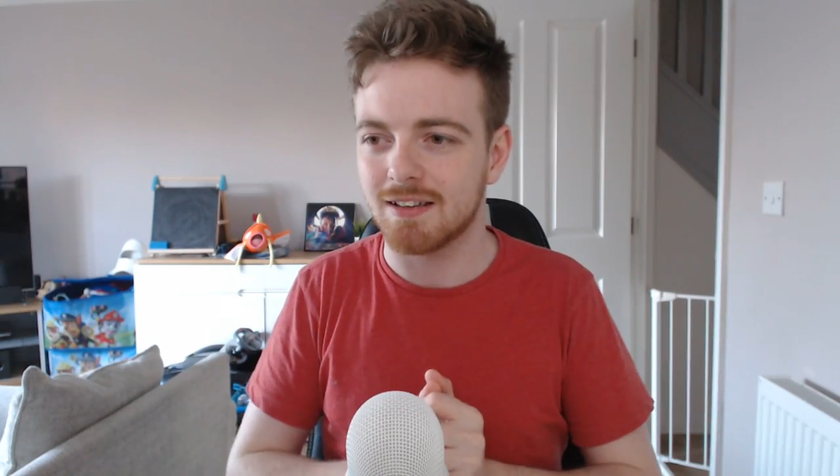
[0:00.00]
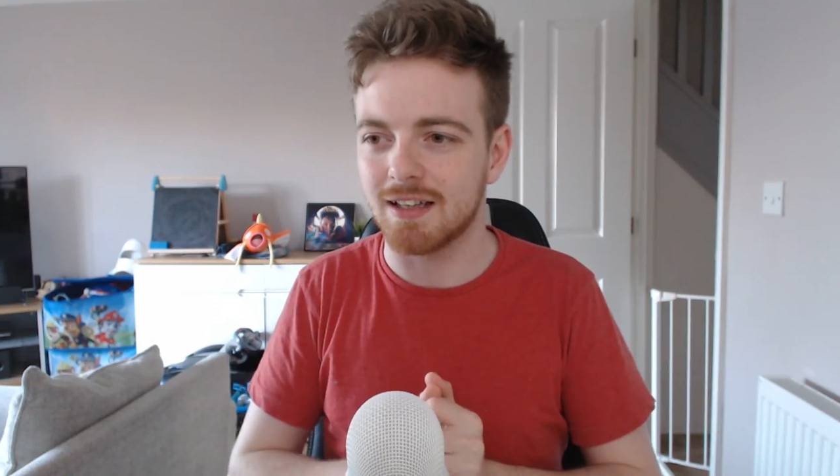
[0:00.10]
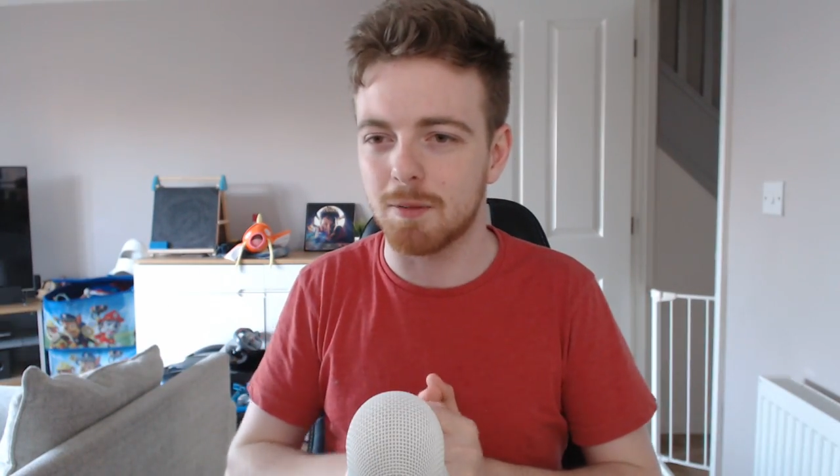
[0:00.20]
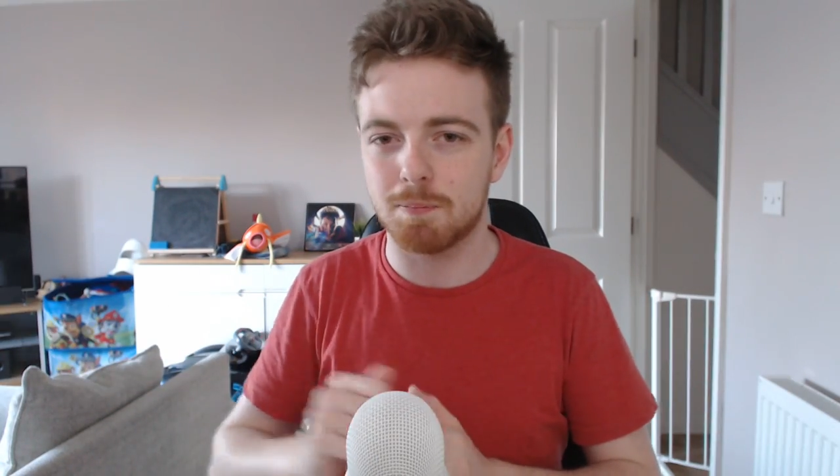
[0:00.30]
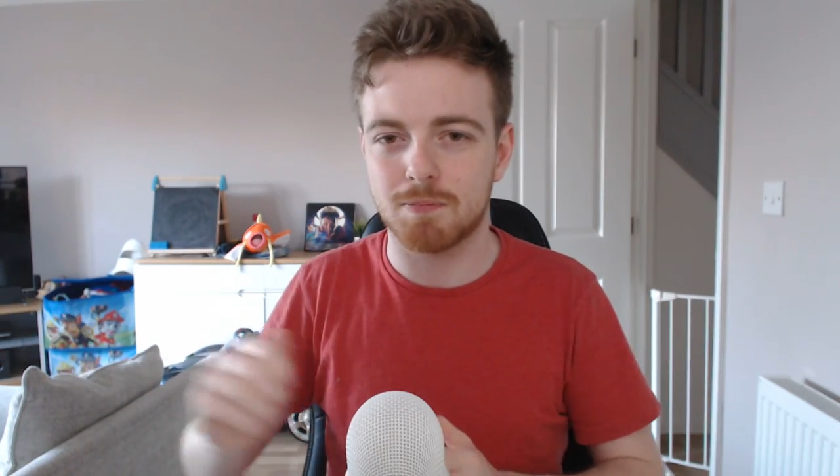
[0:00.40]

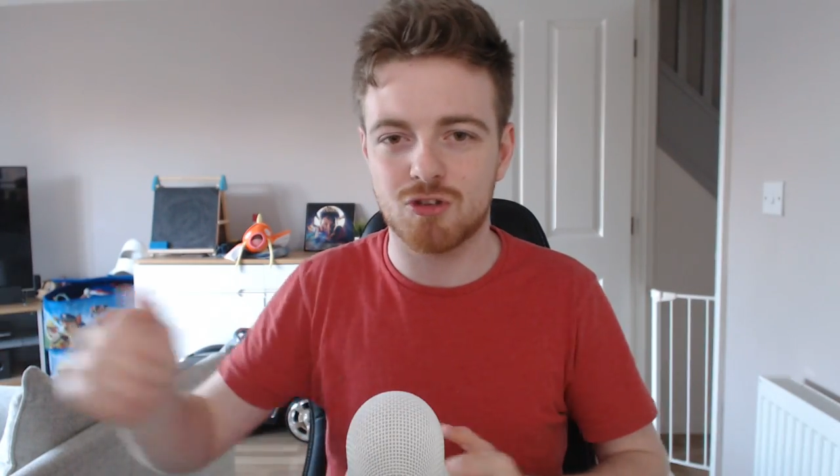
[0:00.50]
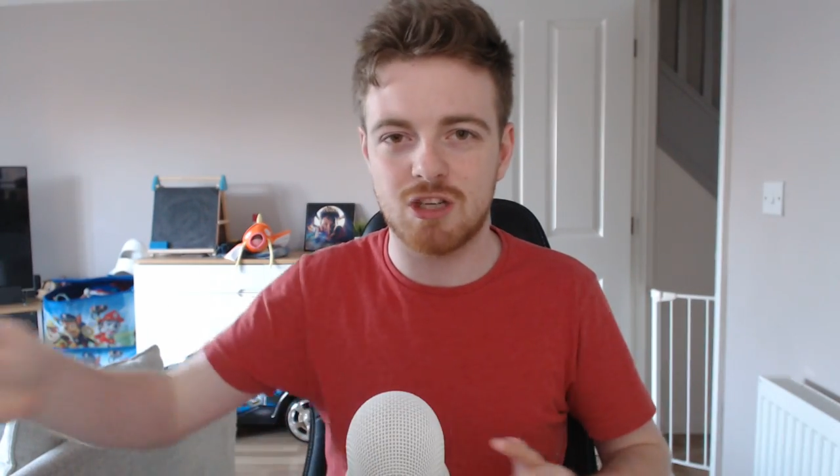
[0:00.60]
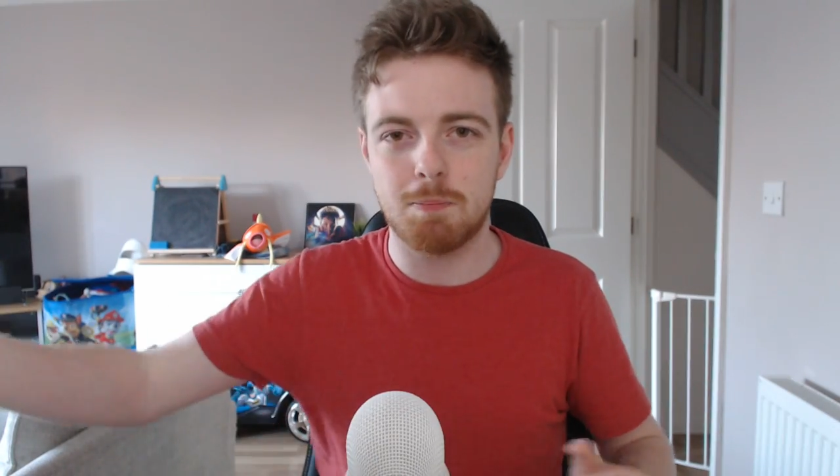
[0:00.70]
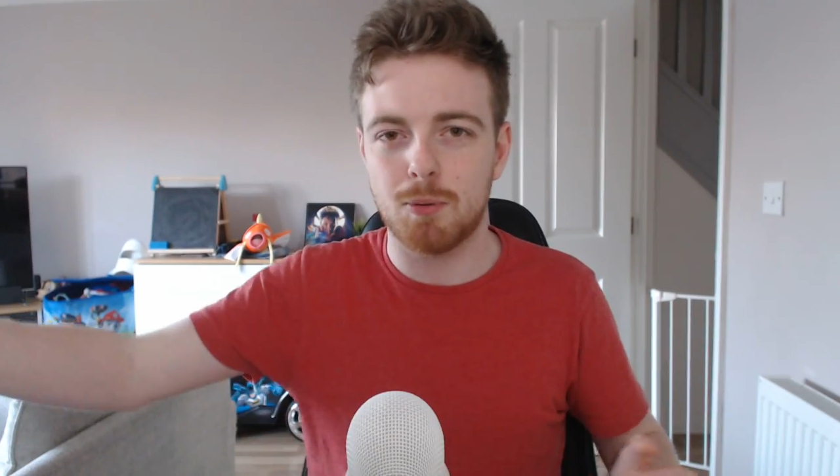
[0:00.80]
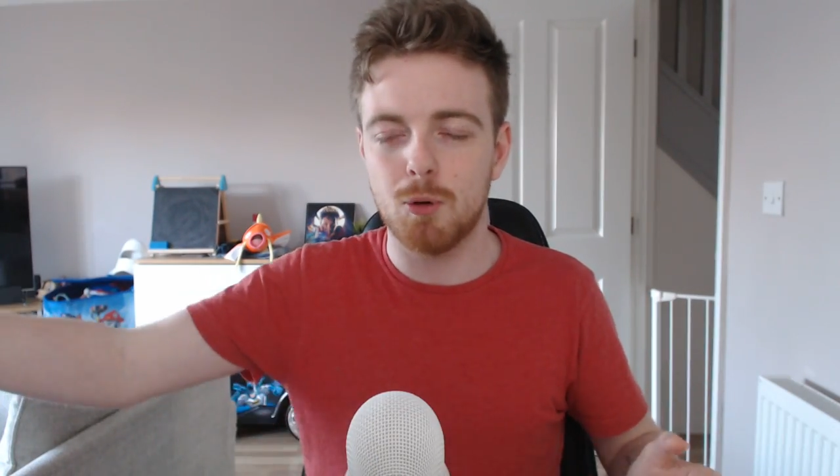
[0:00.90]
then the
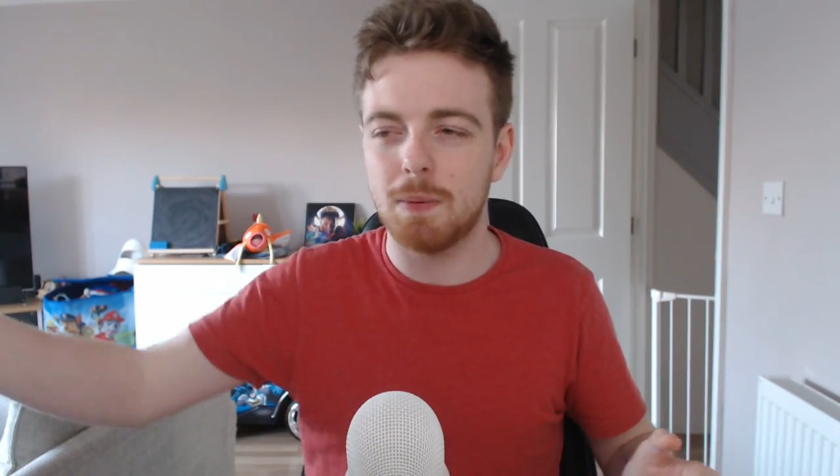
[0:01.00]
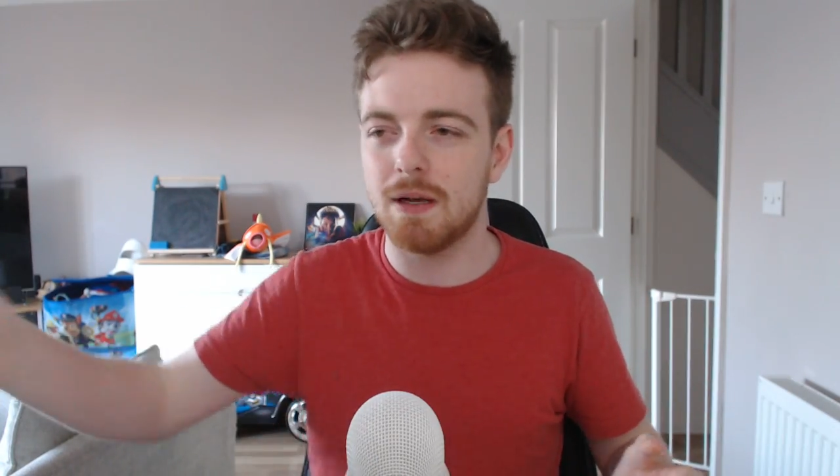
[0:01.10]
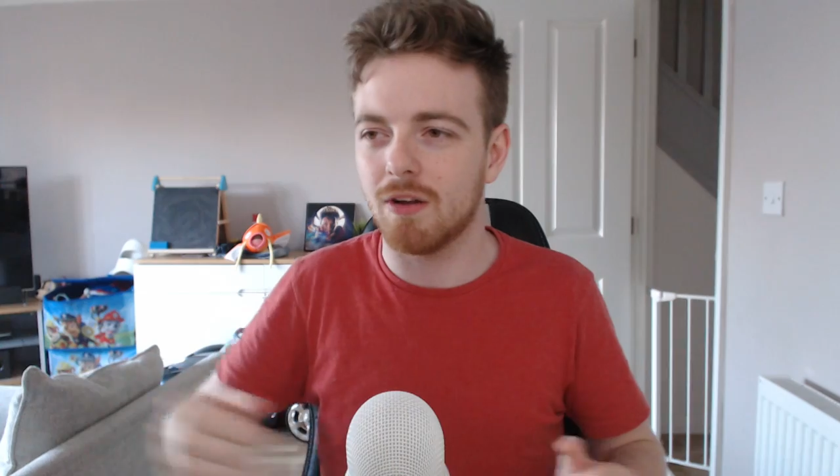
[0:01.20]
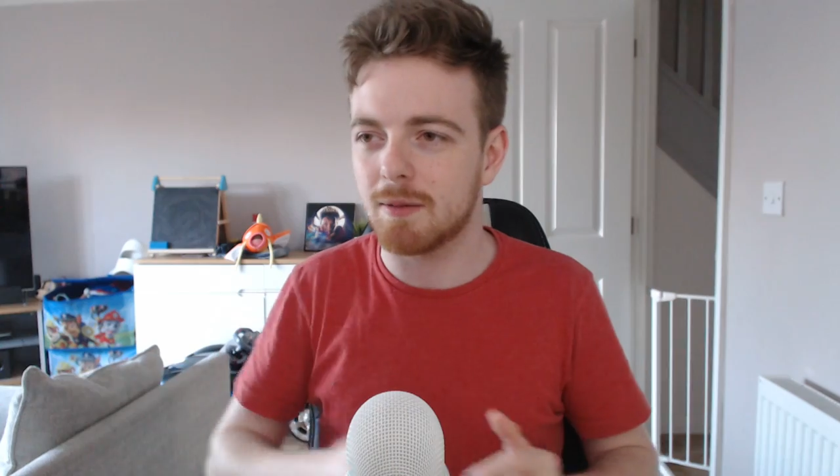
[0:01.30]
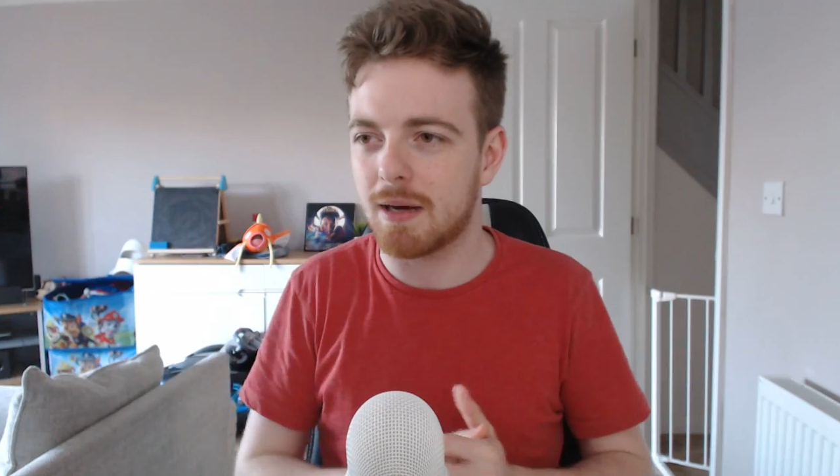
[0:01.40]
sheep
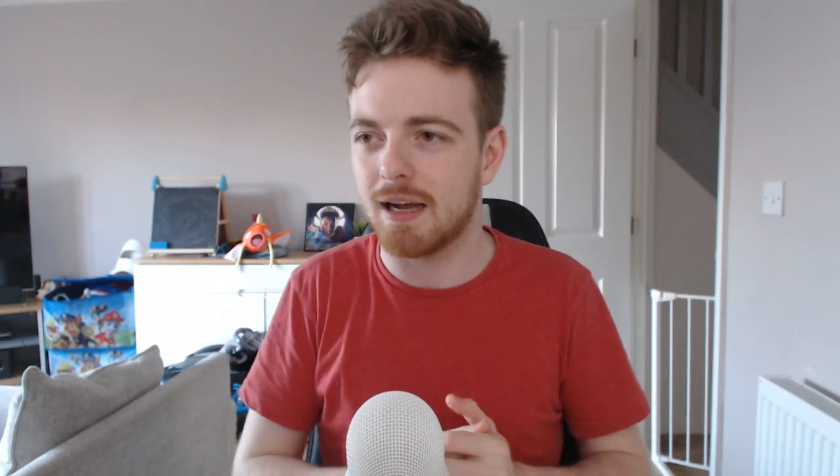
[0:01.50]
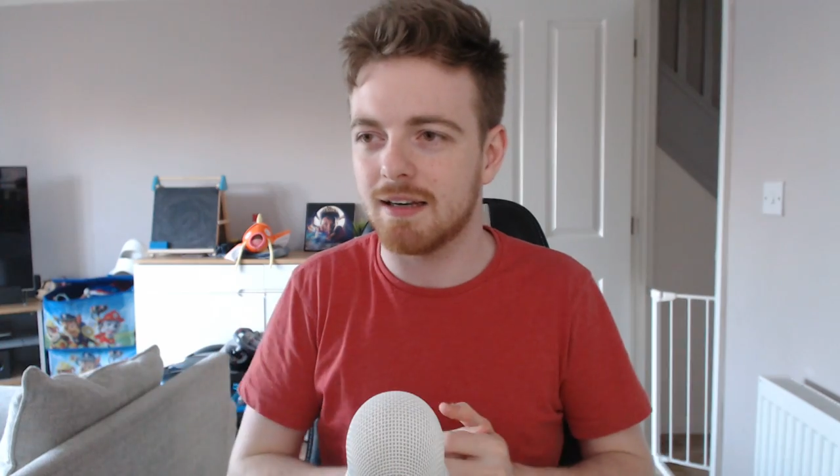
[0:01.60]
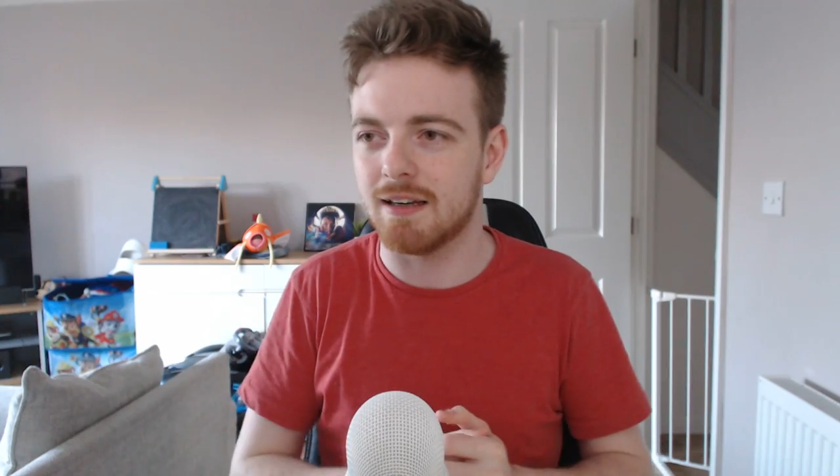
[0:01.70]
pooping on the man,